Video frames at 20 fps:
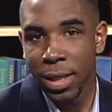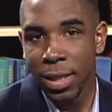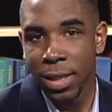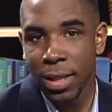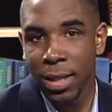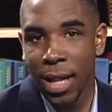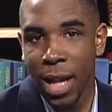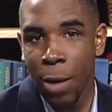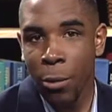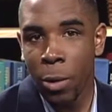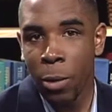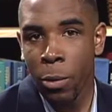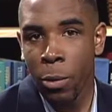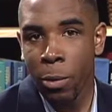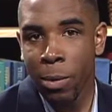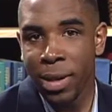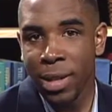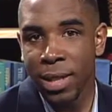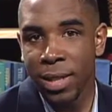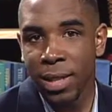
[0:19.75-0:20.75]
Today we will
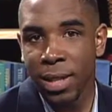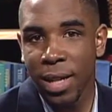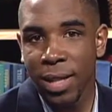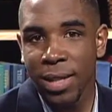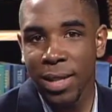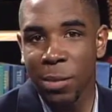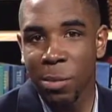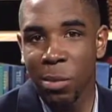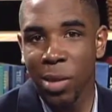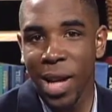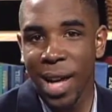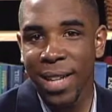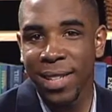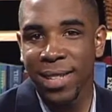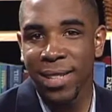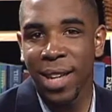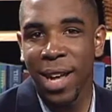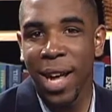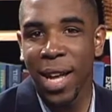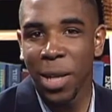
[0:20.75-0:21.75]
be discussing blacks
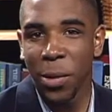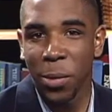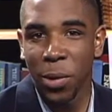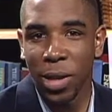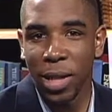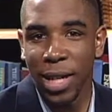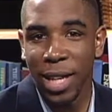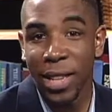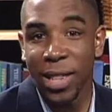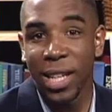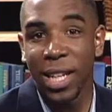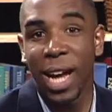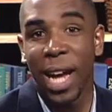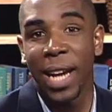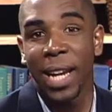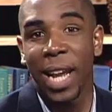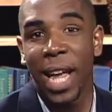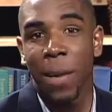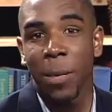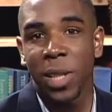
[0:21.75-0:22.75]
in Hollywood and the
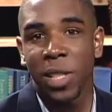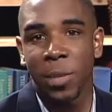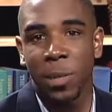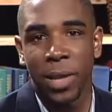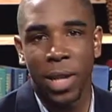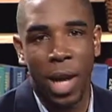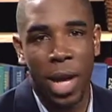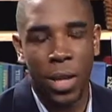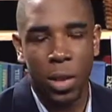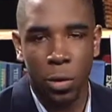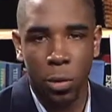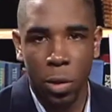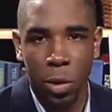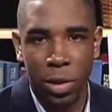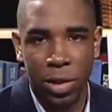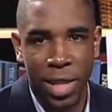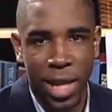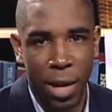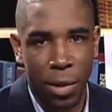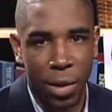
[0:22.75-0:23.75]
dynamics behind the
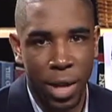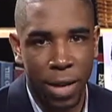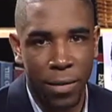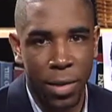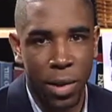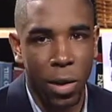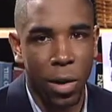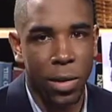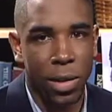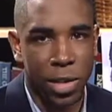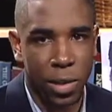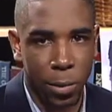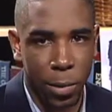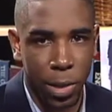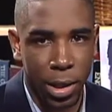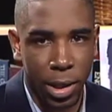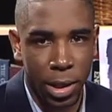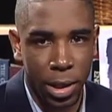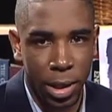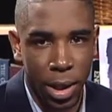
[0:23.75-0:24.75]
roles they are given on the
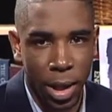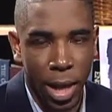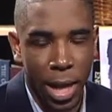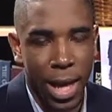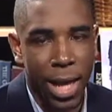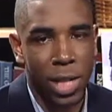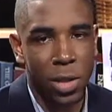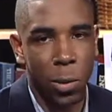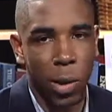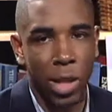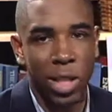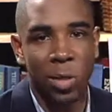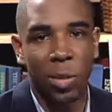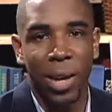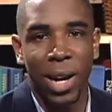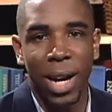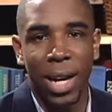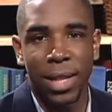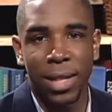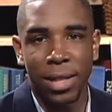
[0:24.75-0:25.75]
screen, as well as
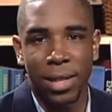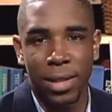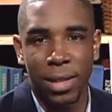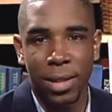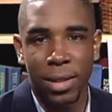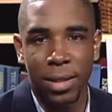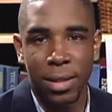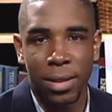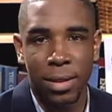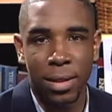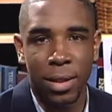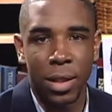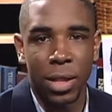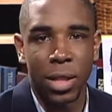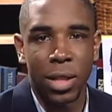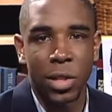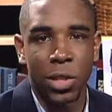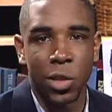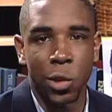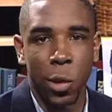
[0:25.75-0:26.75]
behind the scenes.
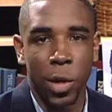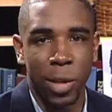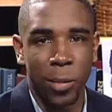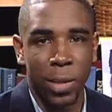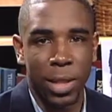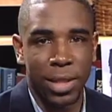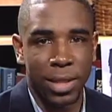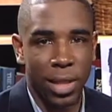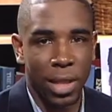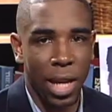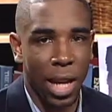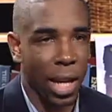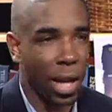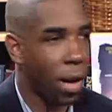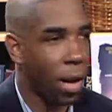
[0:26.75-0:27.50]
Joining me today